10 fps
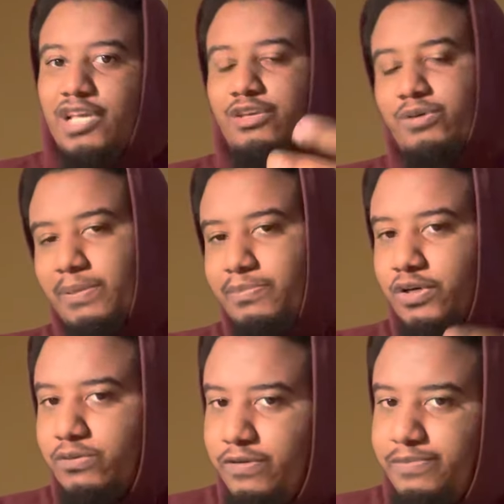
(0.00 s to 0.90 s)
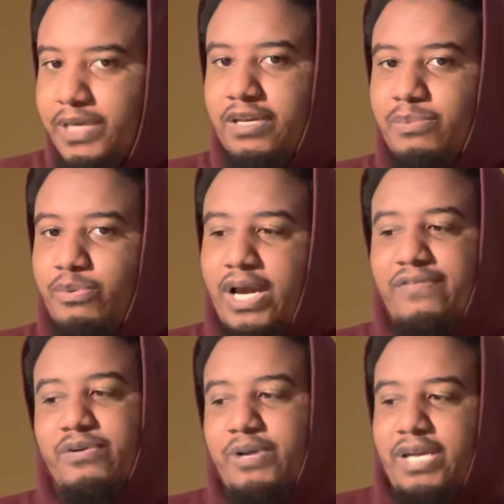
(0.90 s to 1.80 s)
You can book with me in a
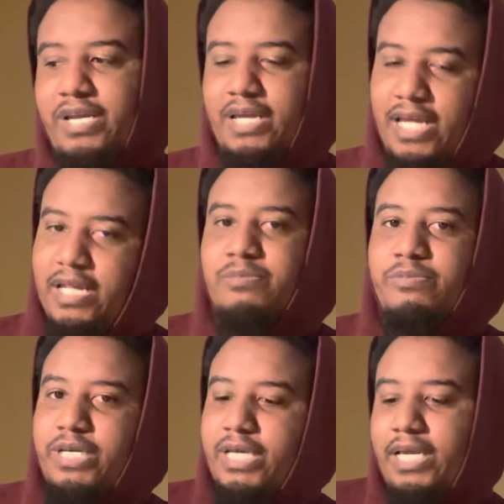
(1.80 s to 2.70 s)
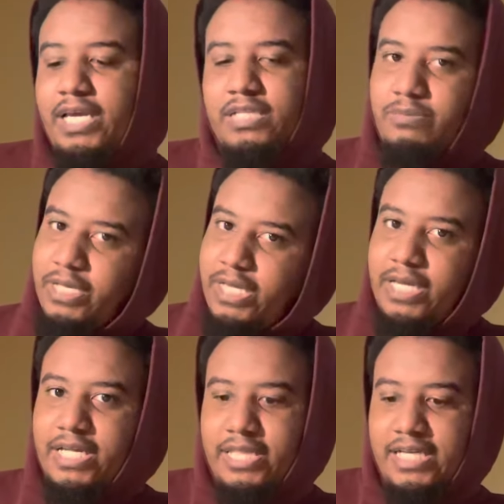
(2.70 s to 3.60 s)
private reading and we can
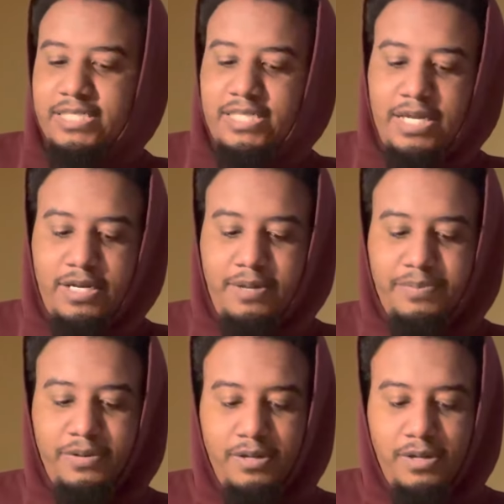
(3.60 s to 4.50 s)
get that set up.